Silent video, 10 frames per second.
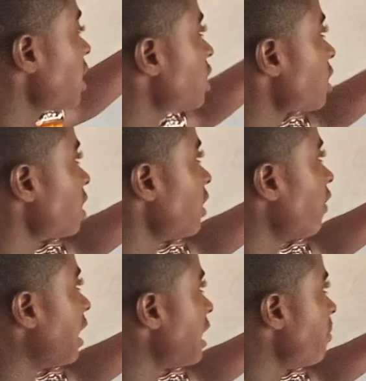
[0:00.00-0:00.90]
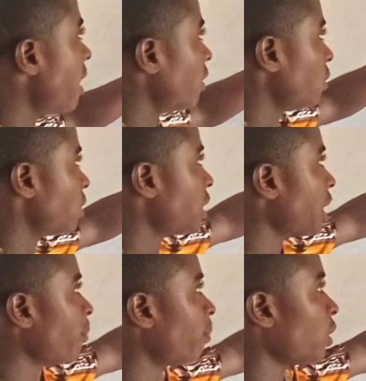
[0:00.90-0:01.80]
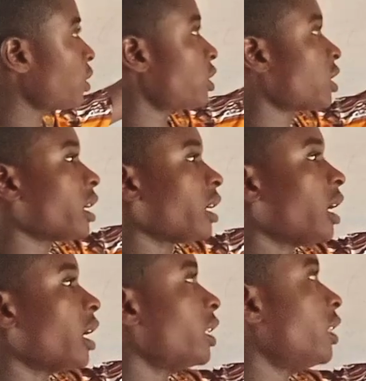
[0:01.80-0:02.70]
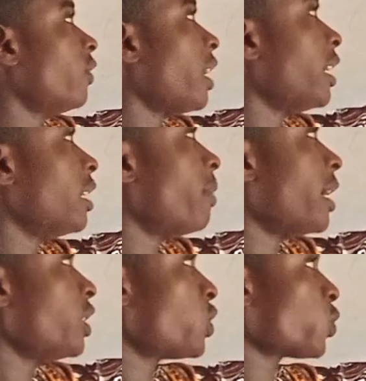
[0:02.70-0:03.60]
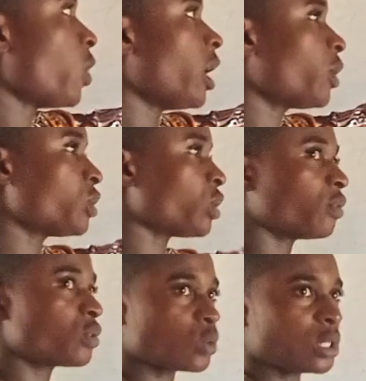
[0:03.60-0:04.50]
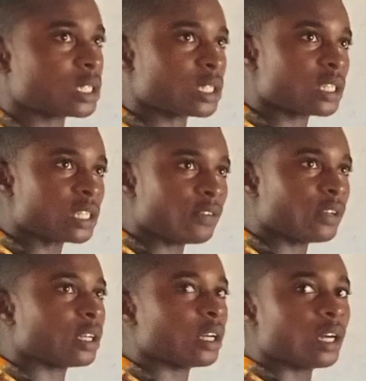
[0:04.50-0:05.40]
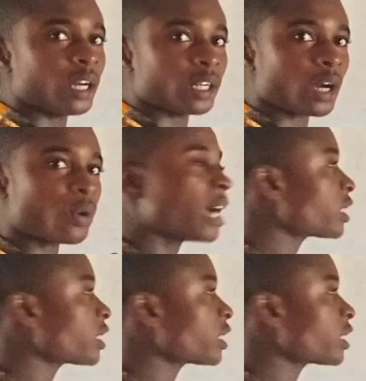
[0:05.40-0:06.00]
6 divided by root 3 plus 3 divided by the square root of 27. Now we